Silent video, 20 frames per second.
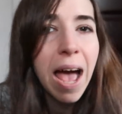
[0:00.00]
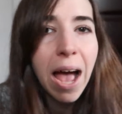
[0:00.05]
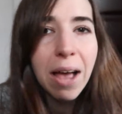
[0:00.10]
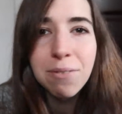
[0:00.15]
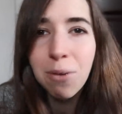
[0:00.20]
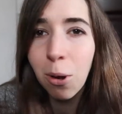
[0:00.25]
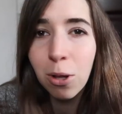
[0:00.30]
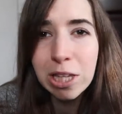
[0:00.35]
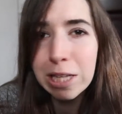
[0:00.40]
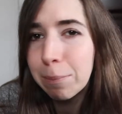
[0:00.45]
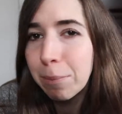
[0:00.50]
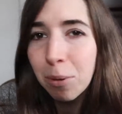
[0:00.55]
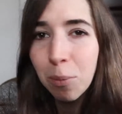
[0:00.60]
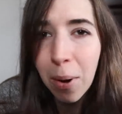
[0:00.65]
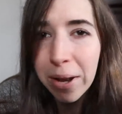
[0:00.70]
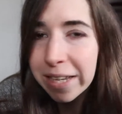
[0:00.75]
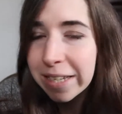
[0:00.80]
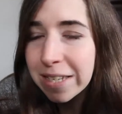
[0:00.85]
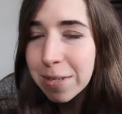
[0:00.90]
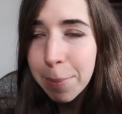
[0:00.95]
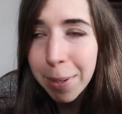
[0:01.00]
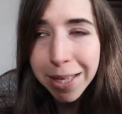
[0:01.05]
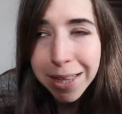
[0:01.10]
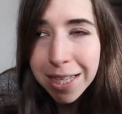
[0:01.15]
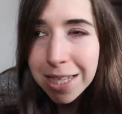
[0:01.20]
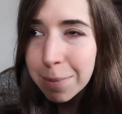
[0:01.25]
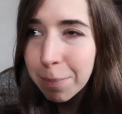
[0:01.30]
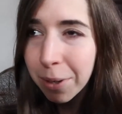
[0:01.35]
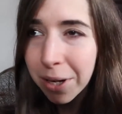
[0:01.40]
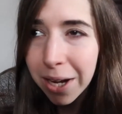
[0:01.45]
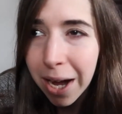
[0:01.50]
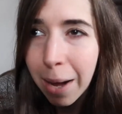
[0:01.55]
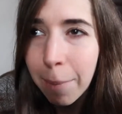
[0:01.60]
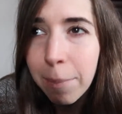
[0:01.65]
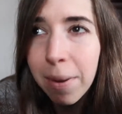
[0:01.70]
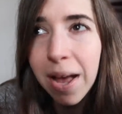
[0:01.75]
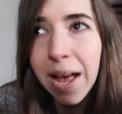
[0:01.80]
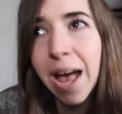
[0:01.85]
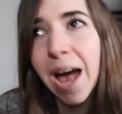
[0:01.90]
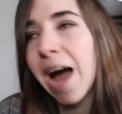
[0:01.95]
I've only been waiting to pick this book
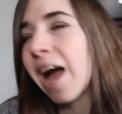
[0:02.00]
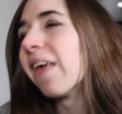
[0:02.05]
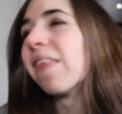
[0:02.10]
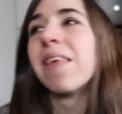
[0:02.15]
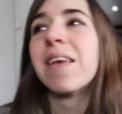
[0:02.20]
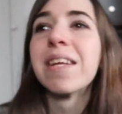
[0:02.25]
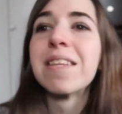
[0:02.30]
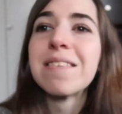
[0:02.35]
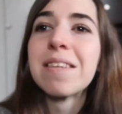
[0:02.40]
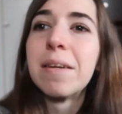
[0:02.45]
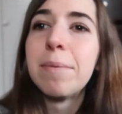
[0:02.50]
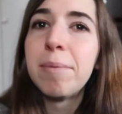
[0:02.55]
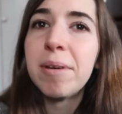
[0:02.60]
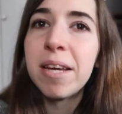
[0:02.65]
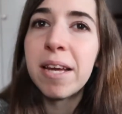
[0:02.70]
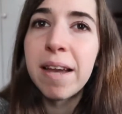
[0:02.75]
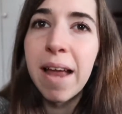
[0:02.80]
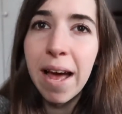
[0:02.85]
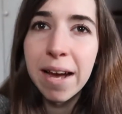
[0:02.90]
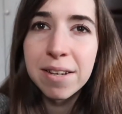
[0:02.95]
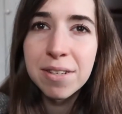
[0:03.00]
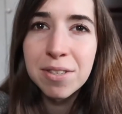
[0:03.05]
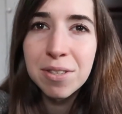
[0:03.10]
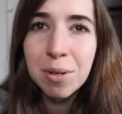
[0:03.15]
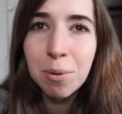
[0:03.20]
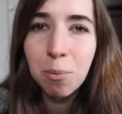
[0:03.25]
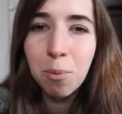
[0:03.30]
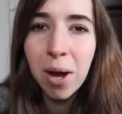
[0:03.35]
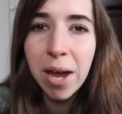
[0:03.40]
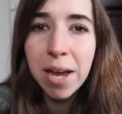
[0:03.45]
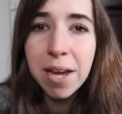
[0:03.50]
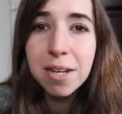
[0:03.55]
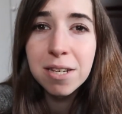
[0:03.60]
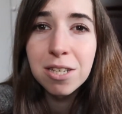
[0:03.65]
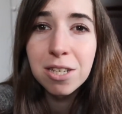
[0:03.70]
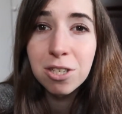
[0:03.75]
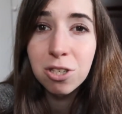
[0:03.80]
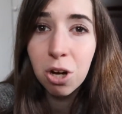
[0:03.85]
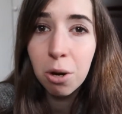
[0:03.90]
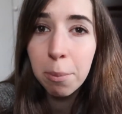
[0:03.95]
up. I think it's gonna be an excellent way
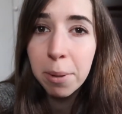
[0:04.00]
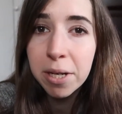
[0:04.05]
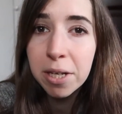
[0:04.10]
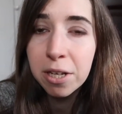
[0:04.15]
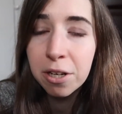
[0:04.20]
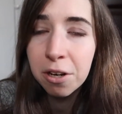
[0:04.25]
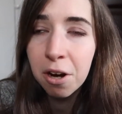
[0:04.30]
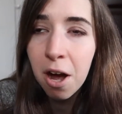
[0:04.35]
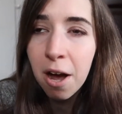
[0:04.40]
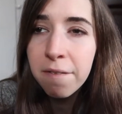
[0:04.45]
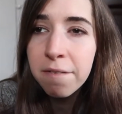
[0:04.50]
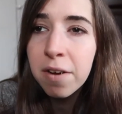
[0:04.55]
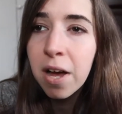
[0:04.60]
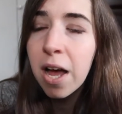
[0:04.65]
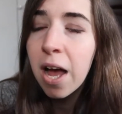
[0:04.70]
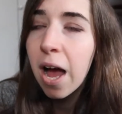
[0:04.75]
to start my year off.